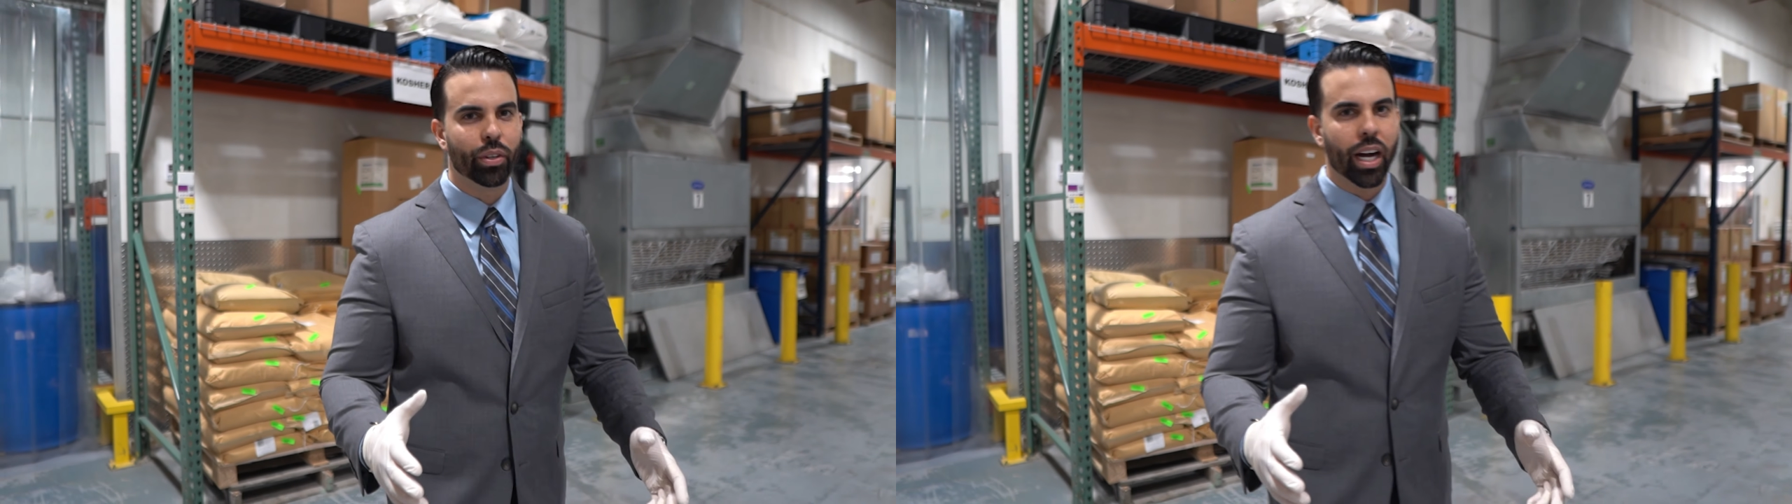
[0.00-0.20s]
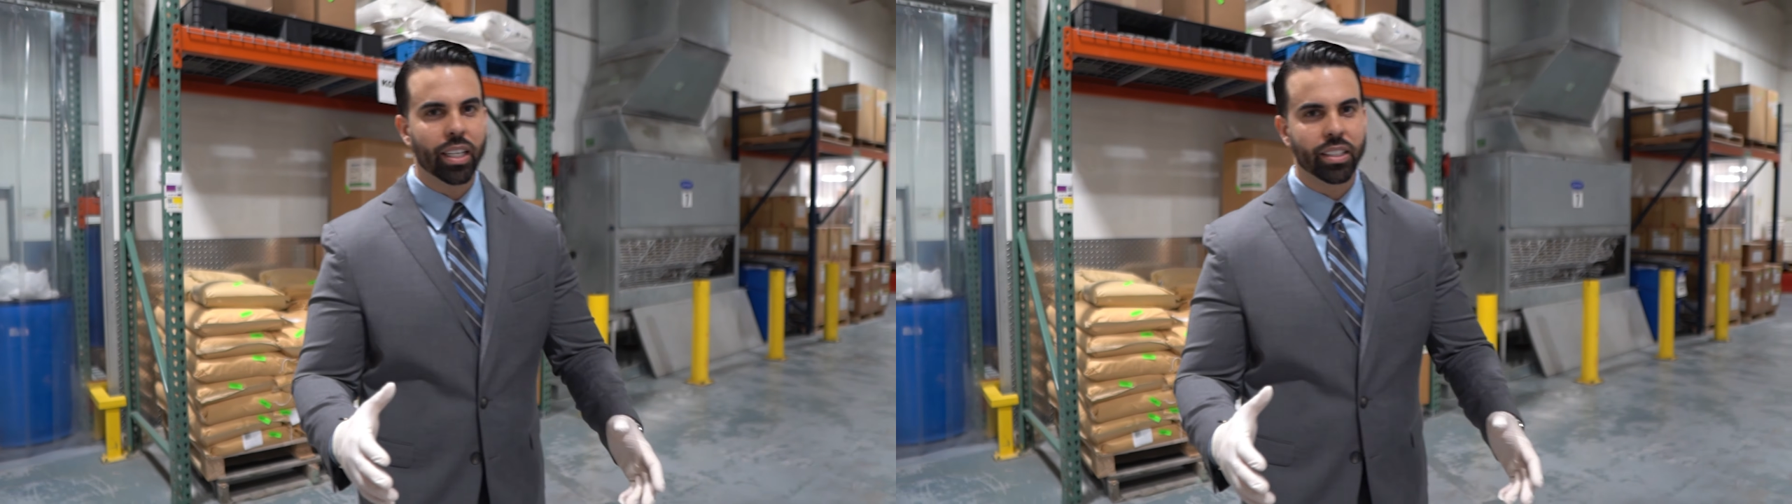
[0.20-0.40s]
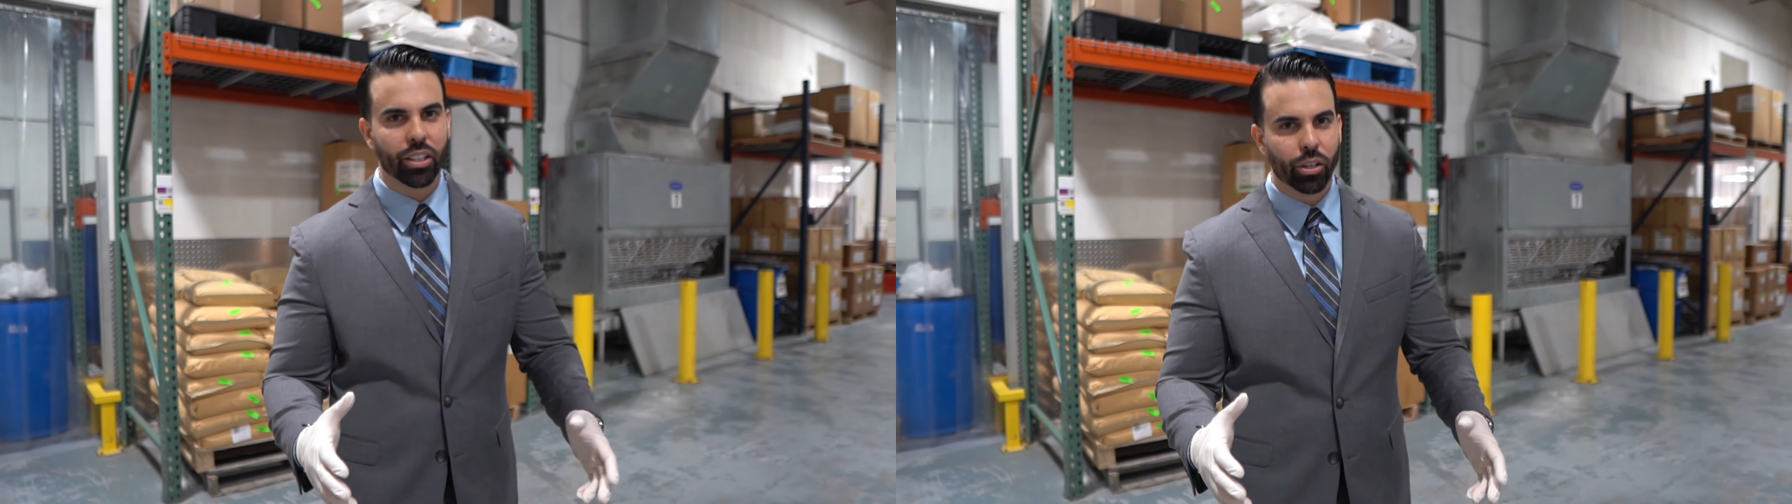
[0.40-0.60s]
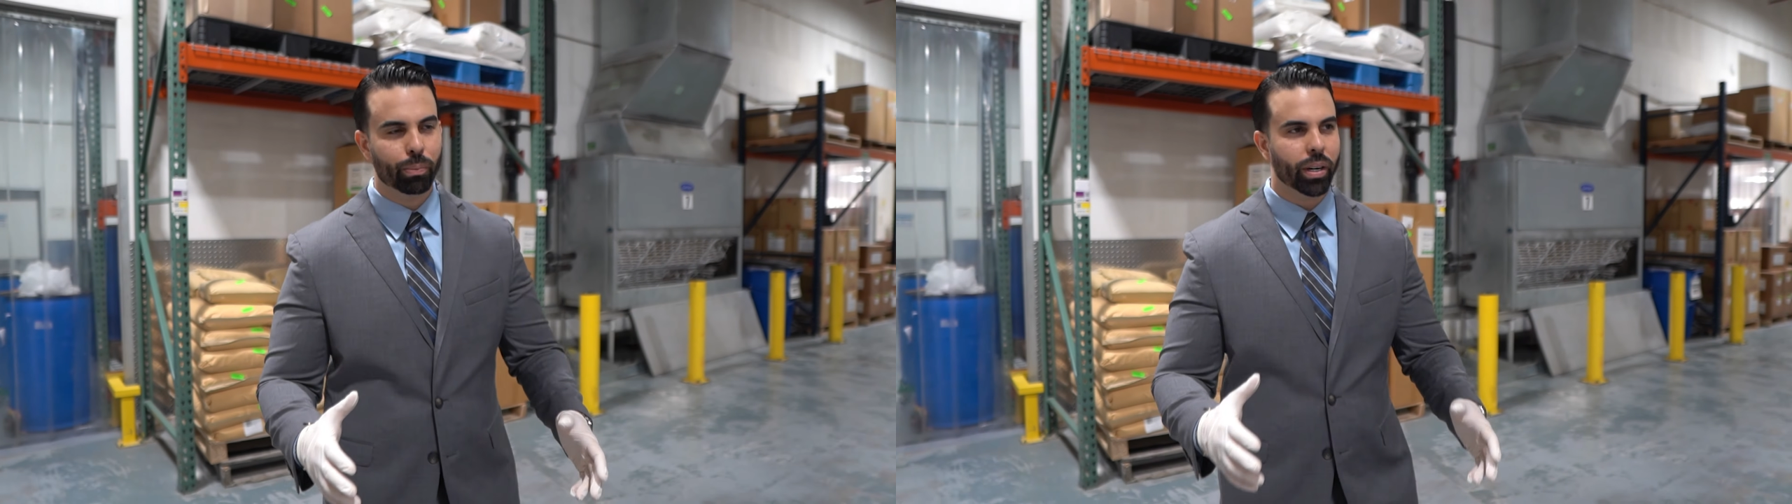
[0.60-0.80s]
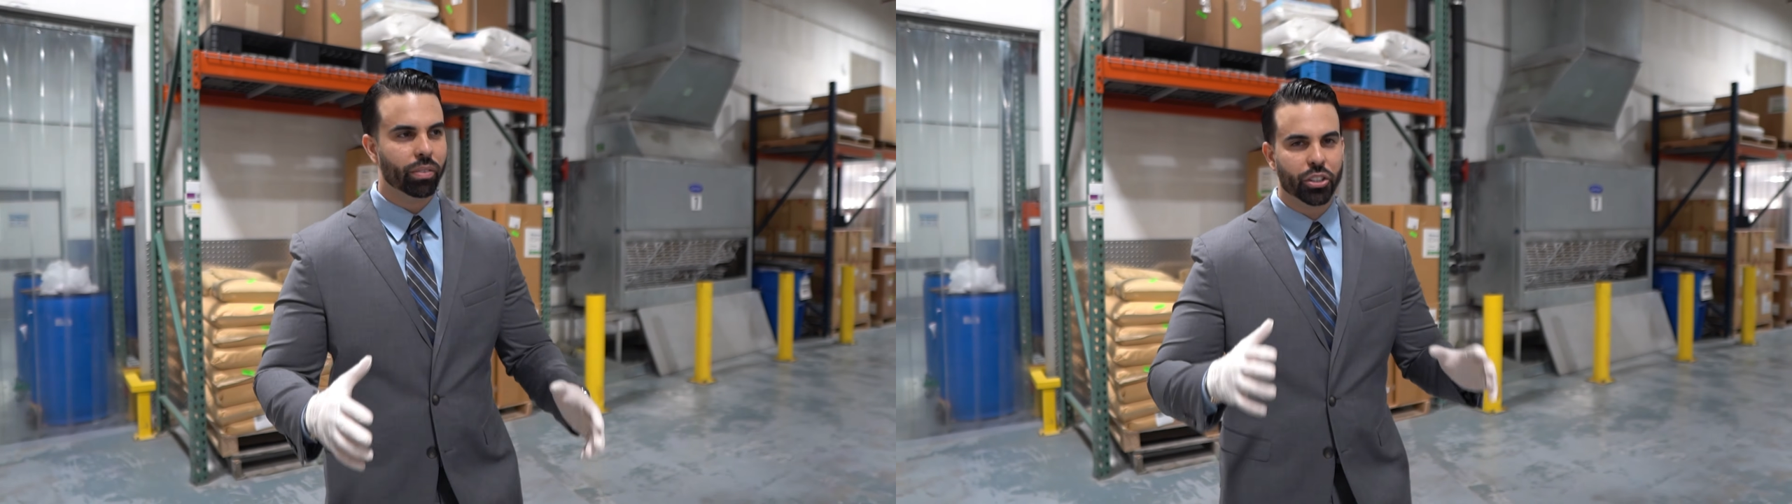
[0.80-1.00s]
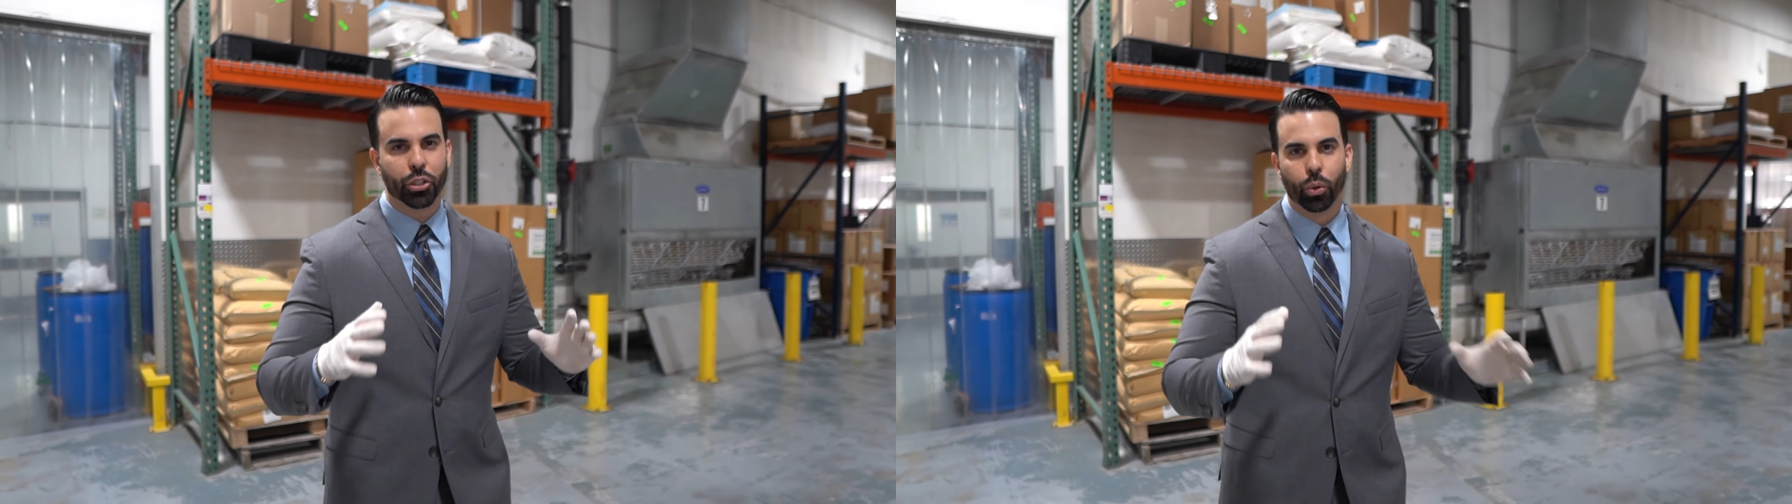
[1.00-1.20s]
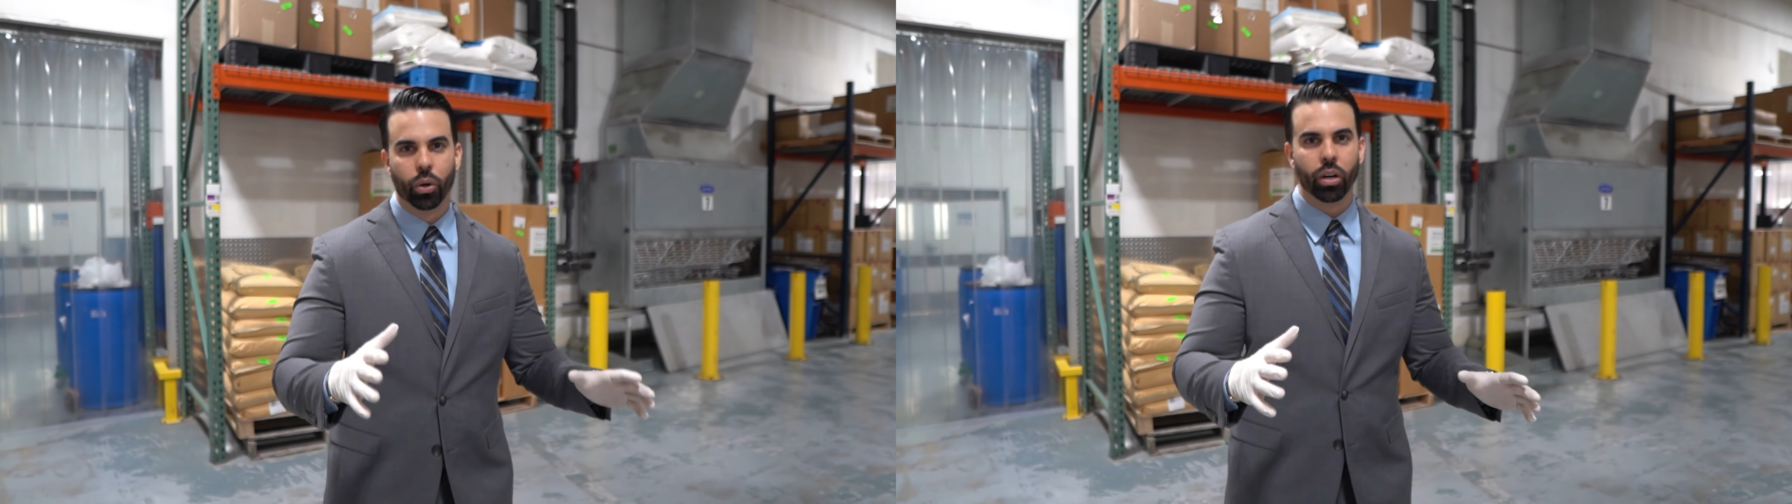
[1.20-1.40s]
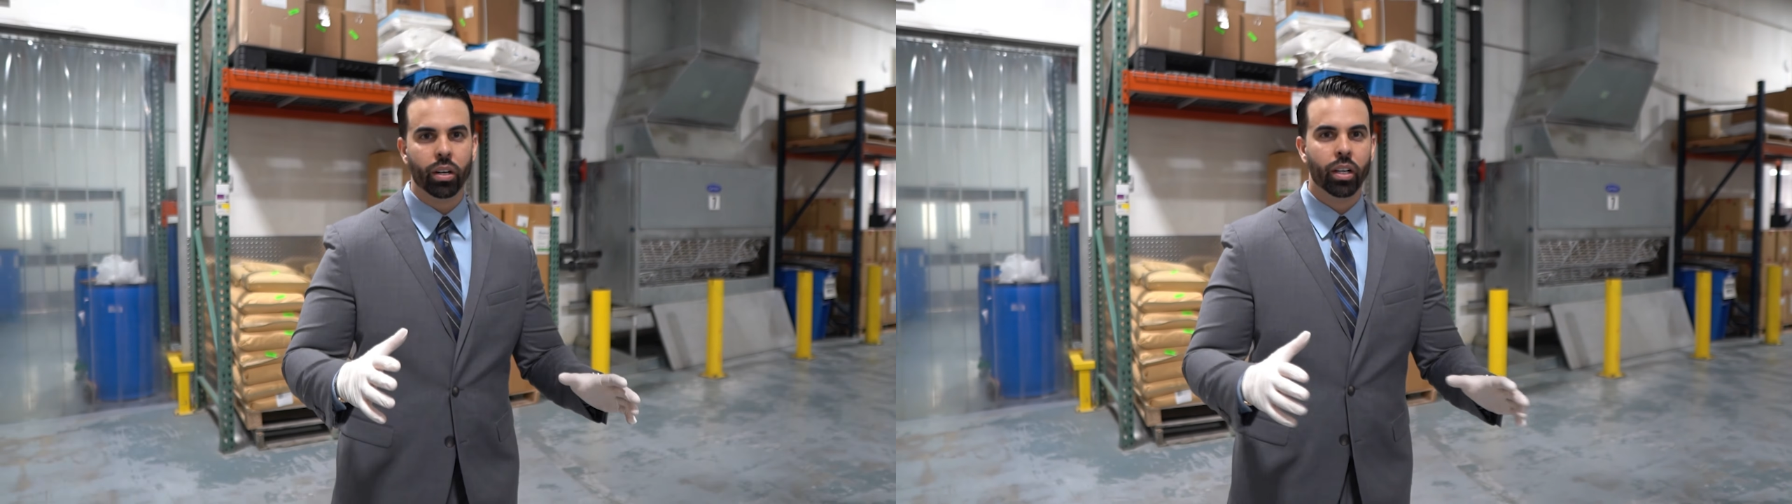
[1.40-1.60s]
you guys a little bit of a
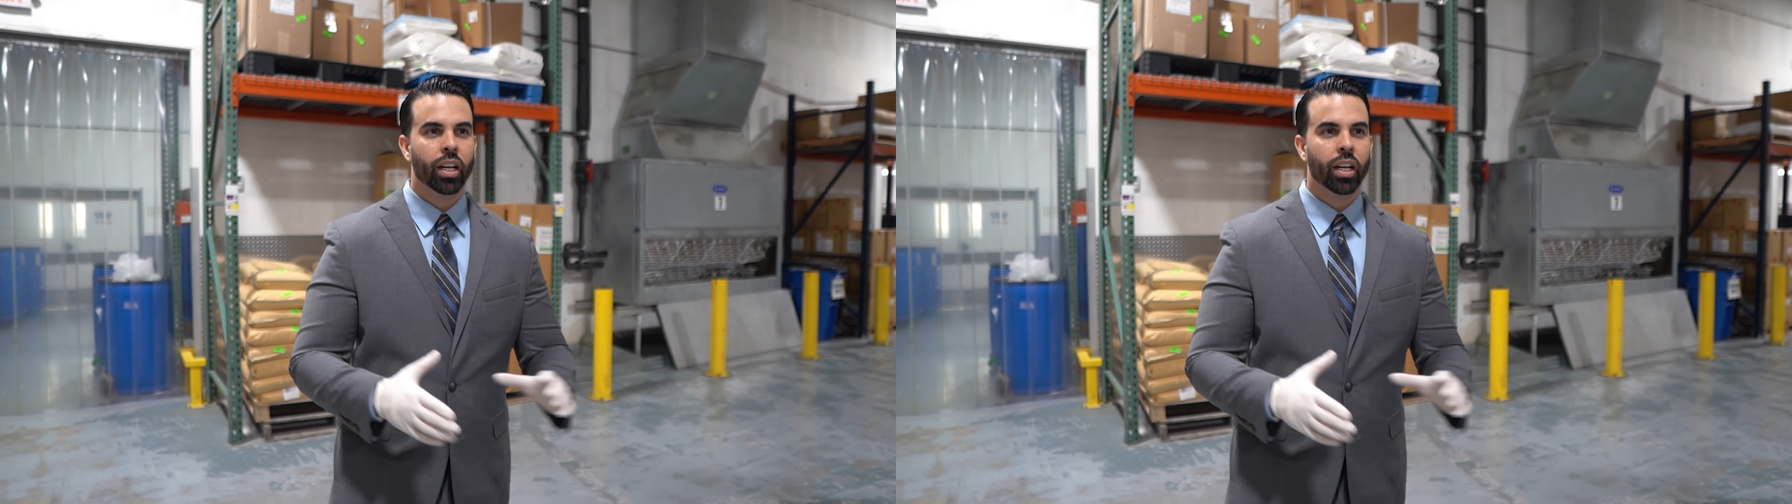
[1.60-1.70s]
tour,